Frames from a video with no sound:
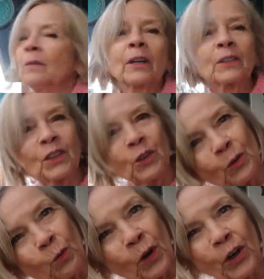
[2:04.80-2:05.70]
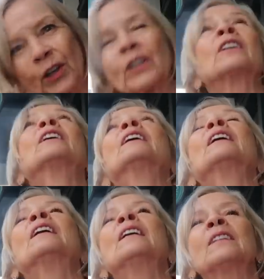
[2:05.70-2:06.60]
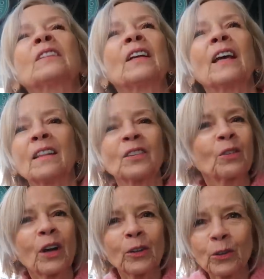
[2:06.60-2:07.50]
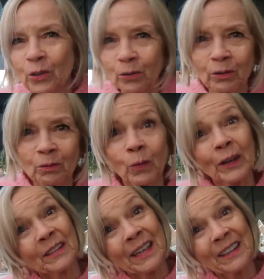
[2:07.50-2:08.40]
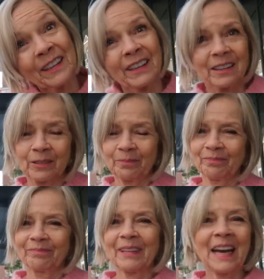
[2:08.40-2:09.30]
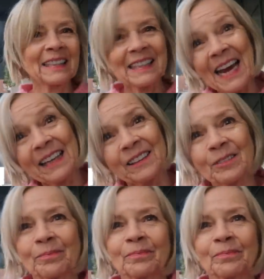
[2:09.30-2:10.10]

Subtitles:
Anyway, I'll see you at work. So yeah, this will close on Wednesday night at 10.